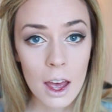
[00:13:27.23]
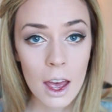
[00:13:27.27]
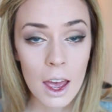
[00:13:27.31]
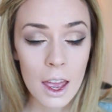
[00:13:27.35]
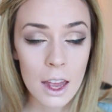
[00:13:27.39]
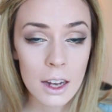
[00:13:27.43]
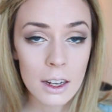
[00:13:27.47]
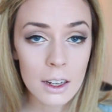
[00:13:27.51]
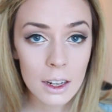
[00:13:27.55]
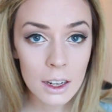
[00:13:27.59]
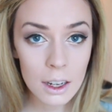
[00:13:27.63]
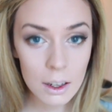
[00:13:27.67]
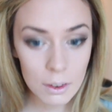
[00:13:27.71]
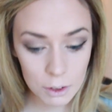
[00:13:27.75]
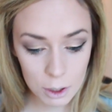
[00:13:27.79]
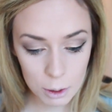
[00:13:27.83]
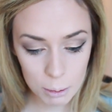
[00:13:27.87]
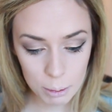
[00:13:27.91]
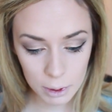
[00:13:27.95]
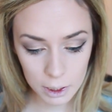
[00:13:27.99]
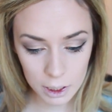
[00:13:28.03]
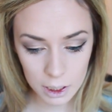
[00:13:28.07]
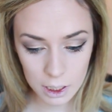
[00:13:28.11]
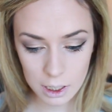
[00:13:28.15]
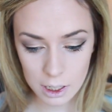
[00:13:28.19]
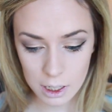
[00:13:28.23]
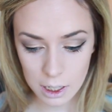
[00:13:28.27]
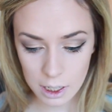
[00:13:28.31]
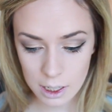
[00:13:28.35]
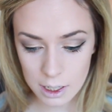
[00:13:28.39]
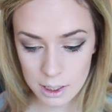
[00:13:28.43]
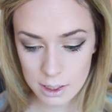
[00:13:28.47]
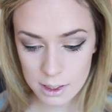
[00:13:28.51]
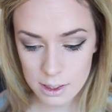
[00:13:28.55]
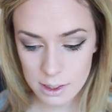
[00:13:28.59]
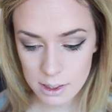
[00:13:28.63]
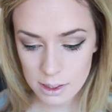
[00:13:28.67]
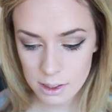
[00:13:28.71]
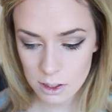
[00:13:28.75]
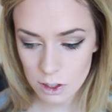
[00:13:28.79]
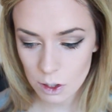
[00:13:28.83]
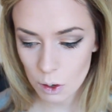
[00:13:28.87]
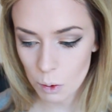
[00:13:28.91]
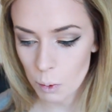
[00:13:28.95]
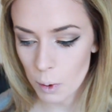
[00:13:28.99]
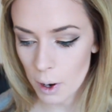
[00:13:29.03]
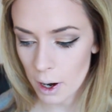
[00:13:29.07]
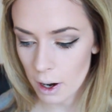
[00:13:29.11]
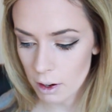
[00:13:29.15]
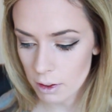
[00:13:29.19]
And not everybody needs to
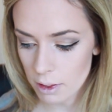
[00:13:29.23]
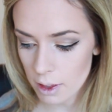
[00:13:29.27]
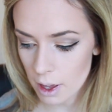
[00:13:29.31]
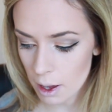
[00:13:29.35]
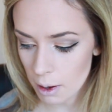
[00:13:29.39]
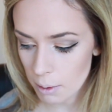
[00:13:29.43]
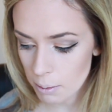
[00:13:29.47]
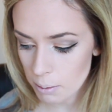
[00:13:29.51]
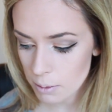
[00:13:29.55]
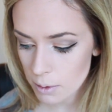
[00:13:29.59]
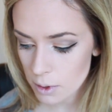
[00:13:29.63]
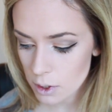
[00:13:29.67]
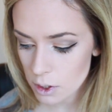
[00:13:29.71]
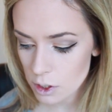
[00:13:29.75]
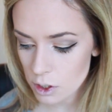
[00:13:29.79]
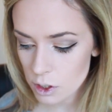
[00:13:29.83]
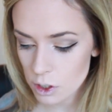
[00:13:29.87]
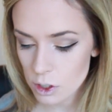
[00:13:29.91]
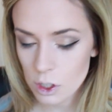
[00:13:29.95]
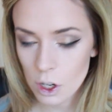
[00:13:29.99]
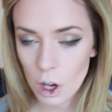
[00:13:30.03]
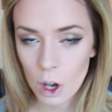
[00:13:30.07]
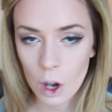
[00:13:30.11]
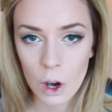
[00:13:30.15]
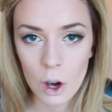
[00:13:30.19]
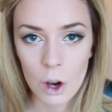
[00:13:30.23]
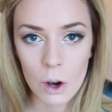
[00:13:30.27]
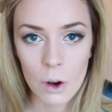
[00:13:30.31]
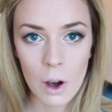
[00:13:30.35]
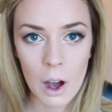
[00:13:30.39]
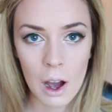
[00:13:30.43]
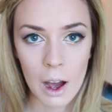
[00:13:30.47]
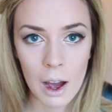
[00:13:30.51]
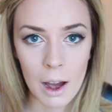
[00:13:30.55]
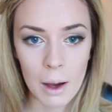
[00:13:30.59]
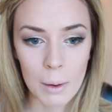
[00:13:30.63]
wear them, so